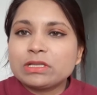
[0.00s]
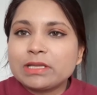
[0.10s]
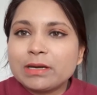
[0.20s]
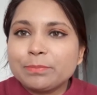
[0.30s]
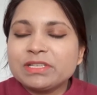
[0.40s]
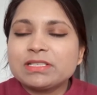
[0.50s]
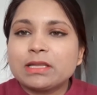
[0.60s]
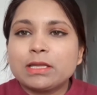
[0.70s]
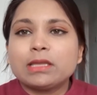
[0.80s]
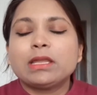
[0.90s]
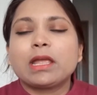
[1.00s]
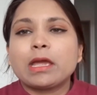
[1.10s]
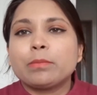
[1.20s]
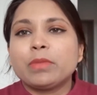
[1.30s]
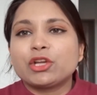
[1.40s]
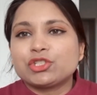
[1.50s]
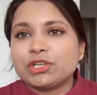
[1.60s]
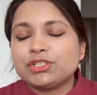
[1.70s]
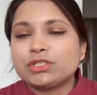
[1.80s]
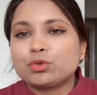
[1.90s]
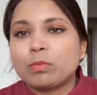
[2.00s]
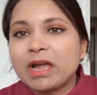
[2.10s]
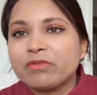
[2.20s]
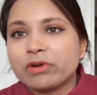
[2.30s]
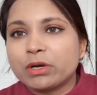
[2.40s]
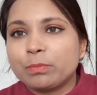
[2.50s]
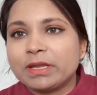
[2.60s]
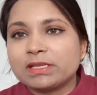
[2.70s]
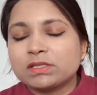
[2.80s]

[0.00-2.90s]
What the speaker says: therapist, and then they can make changes to my workplace.